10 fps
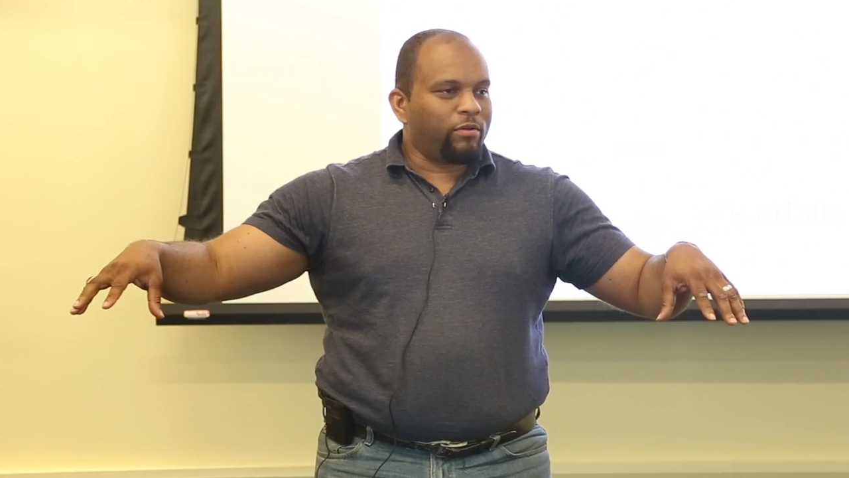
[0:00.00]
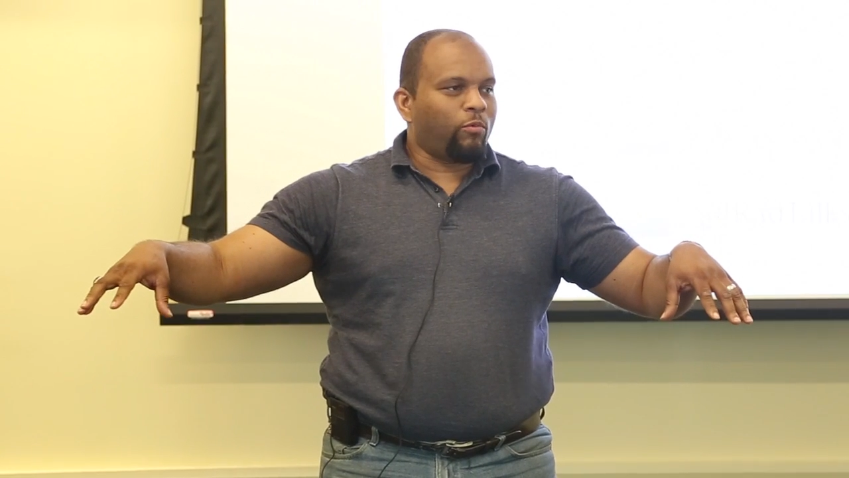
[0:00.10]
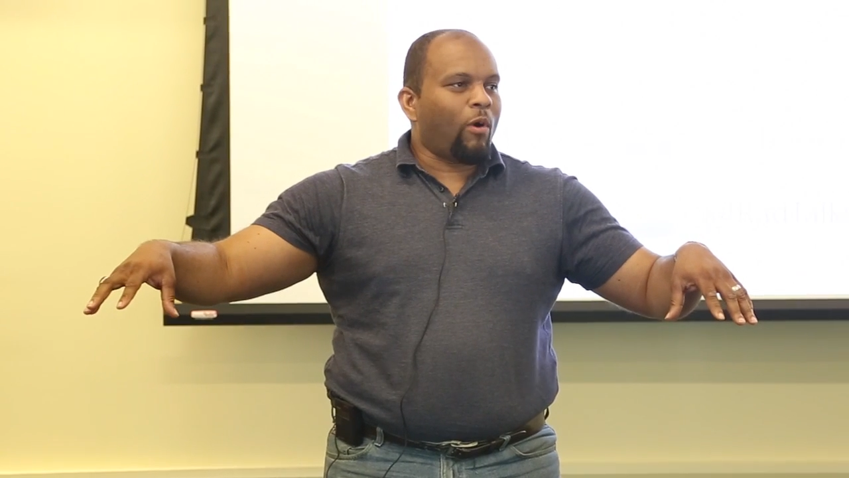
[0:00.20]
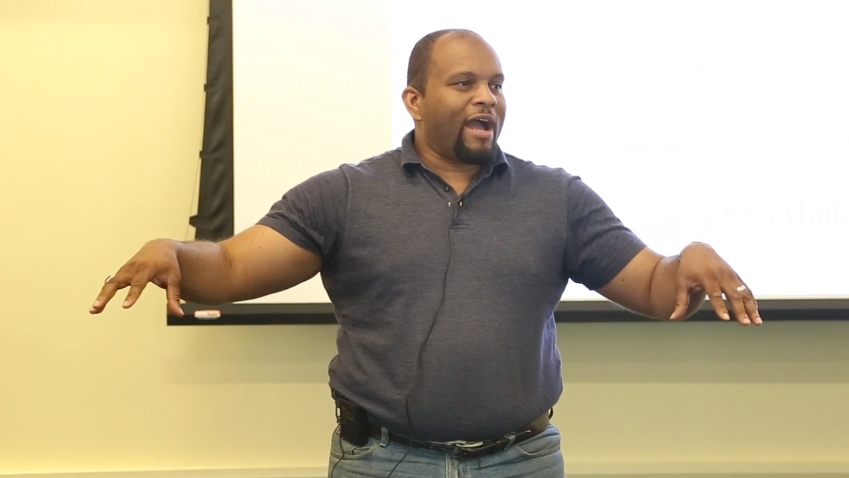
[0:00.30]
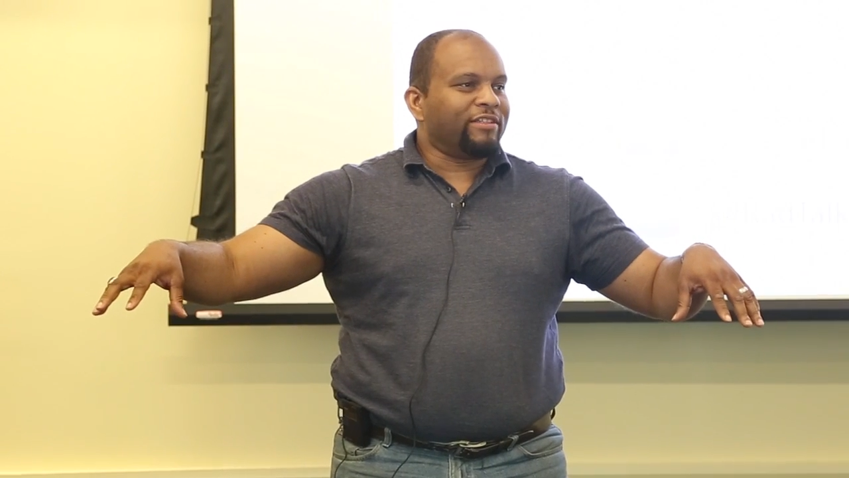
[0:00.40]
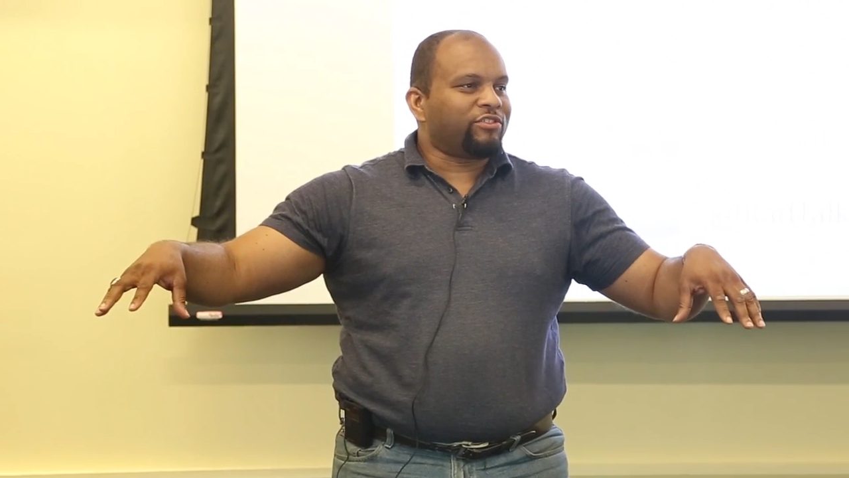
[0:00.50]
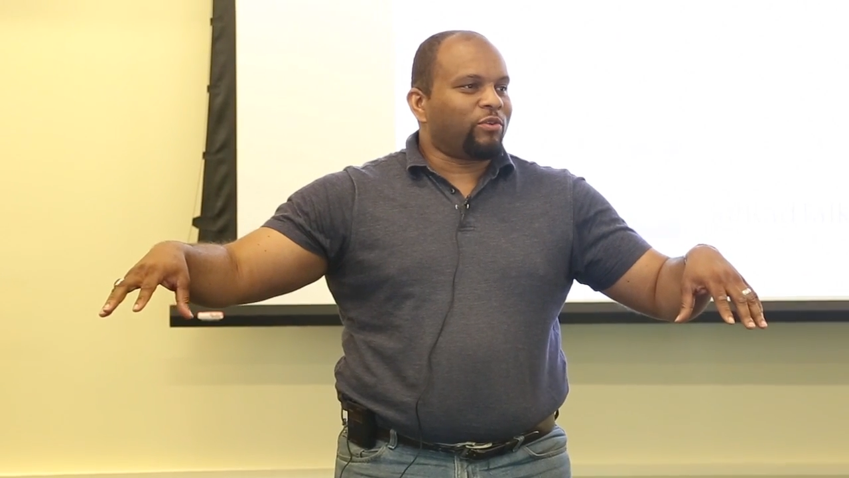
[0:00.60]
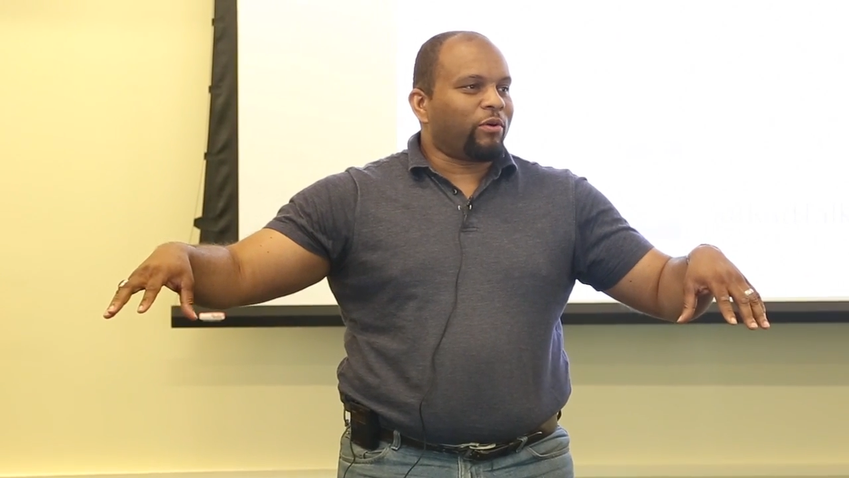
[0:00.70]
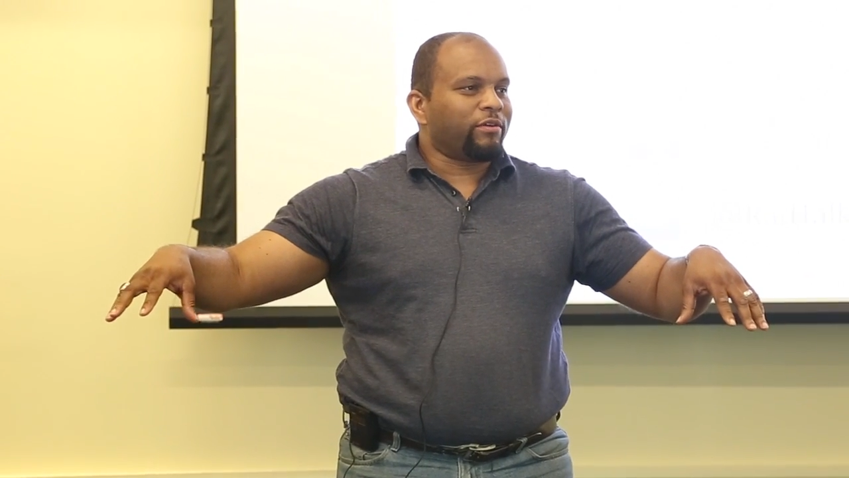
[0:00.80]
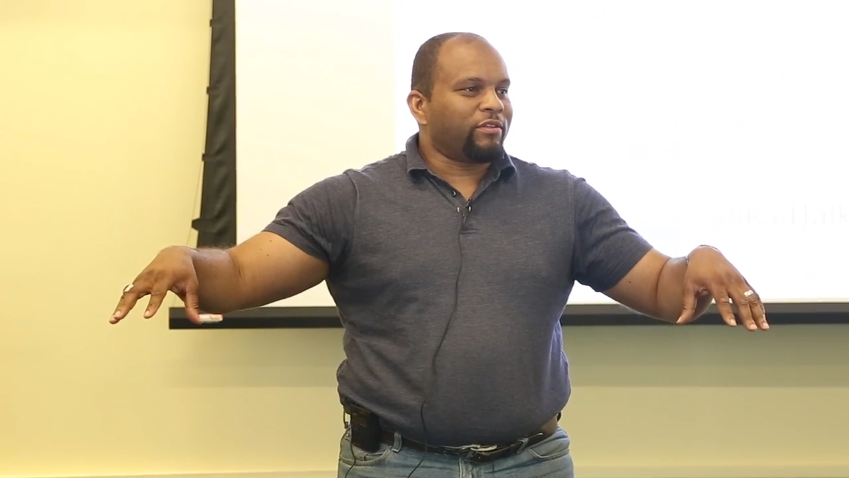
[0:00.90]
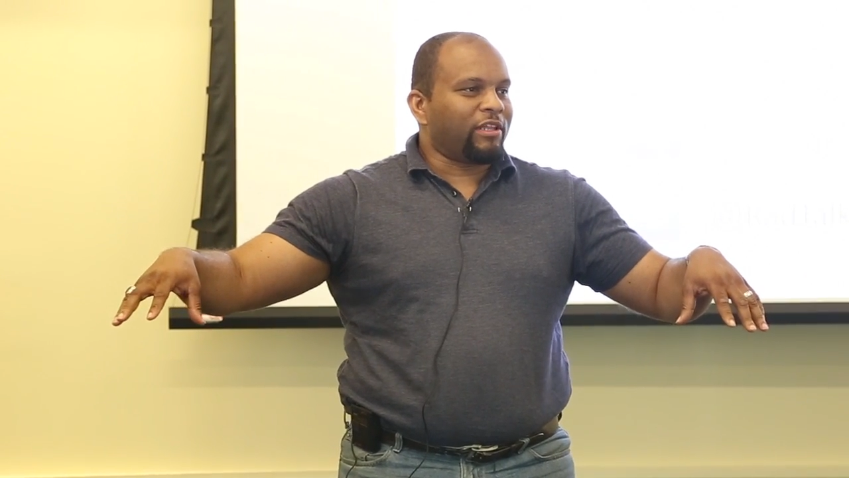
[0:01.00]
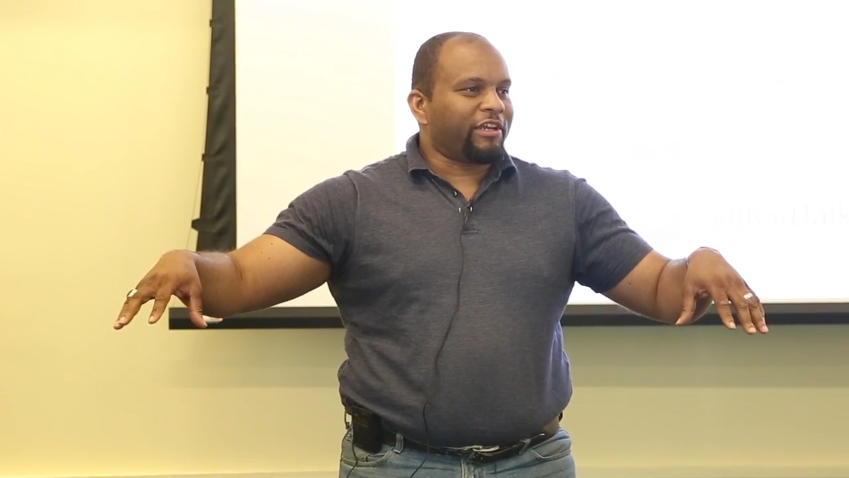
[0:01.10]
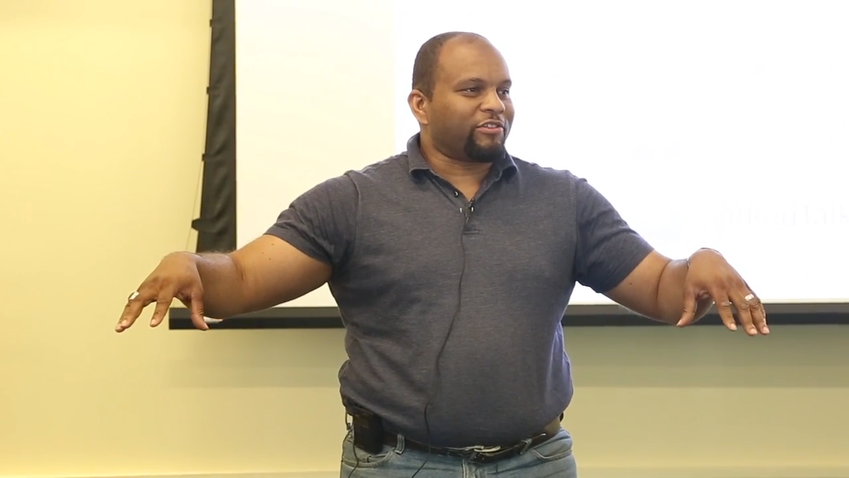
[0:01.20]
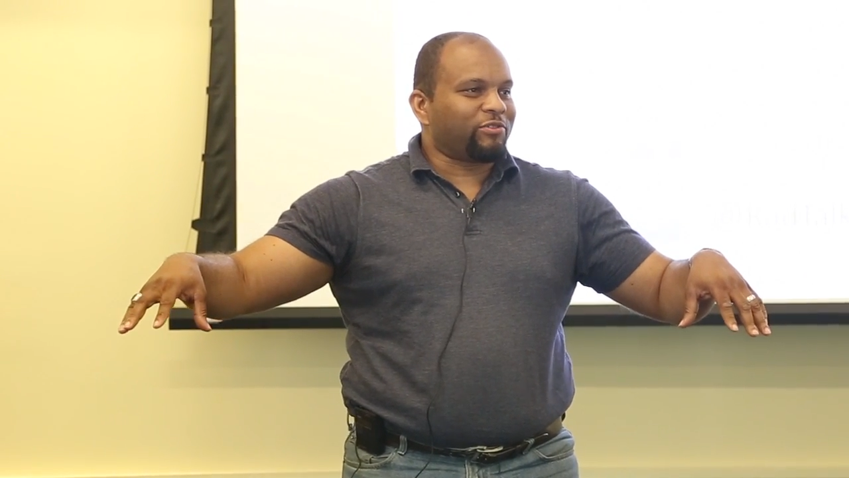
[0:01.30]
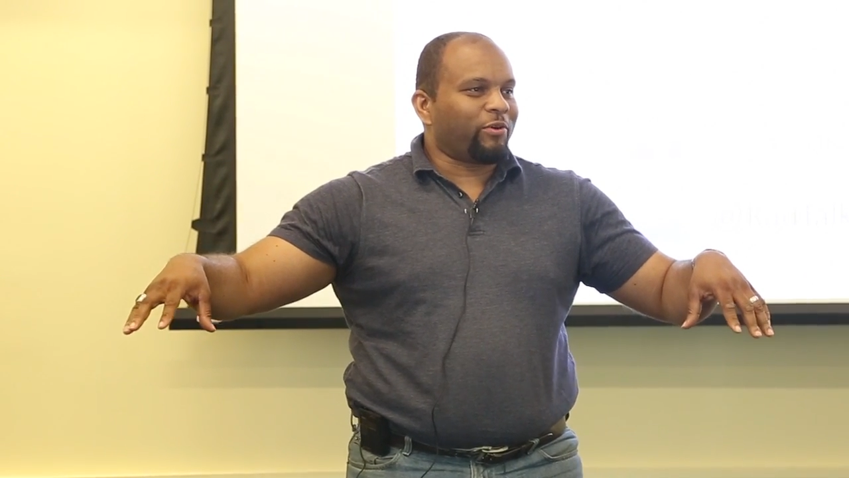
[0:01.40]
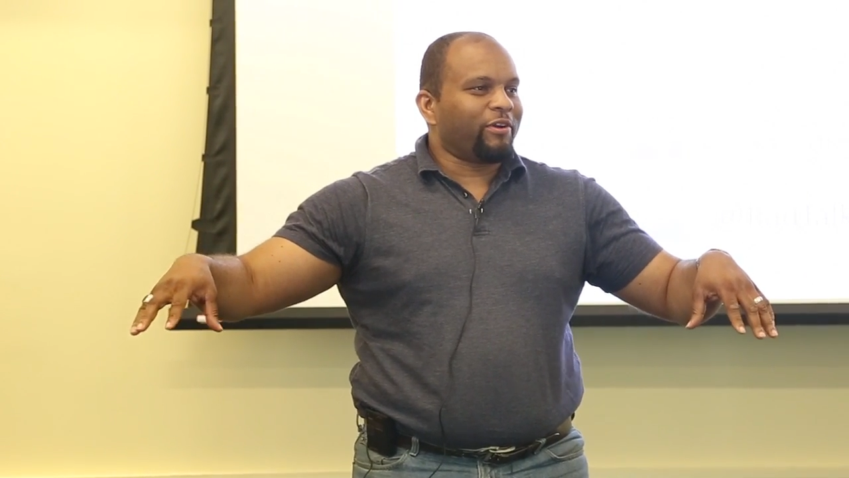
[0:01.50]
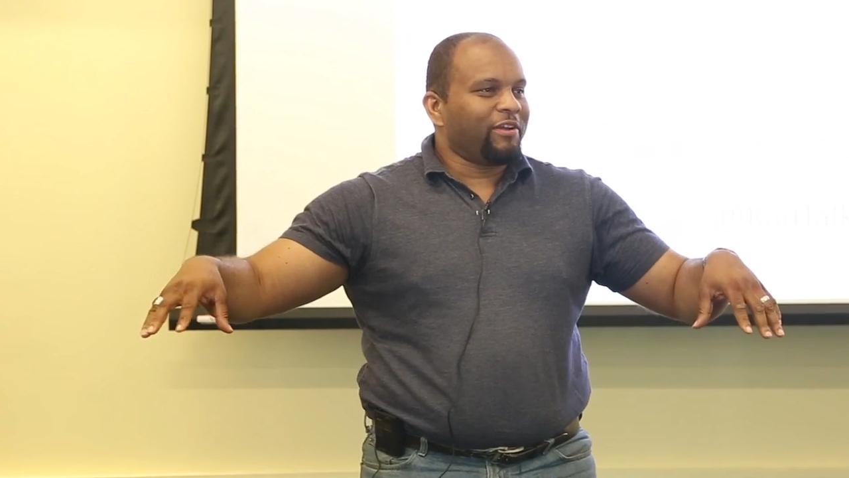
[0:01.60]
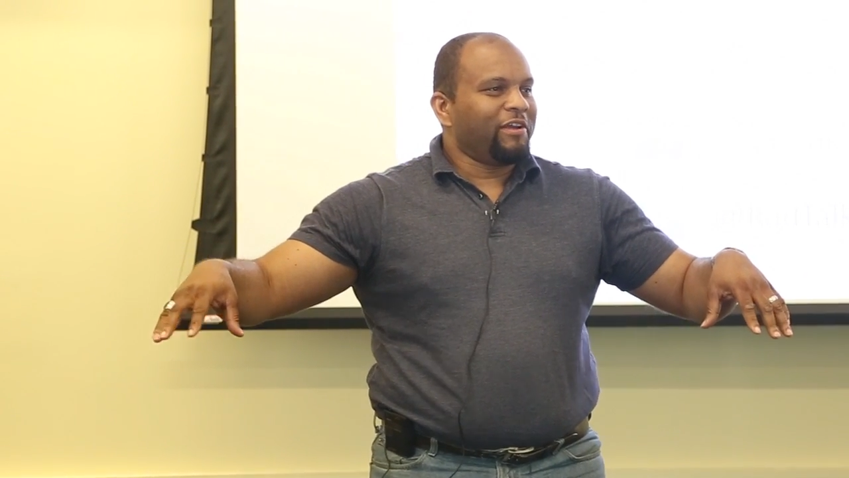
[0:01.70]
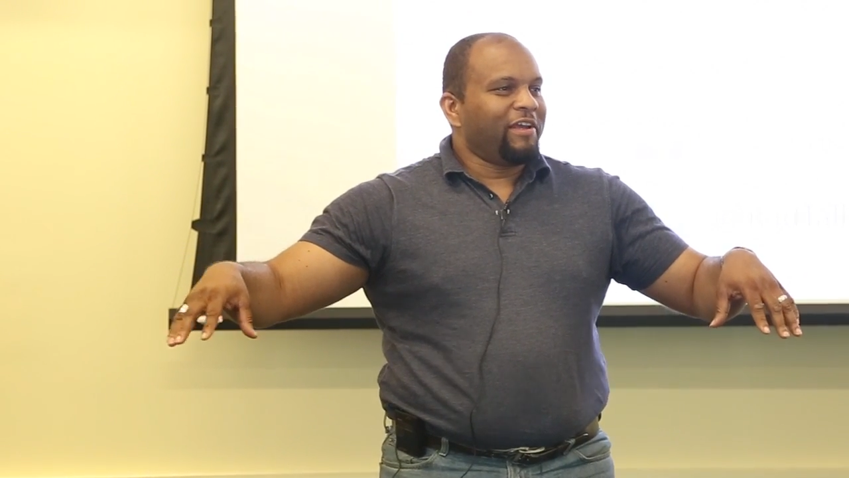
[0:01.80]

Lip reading: wine store, the liquor store.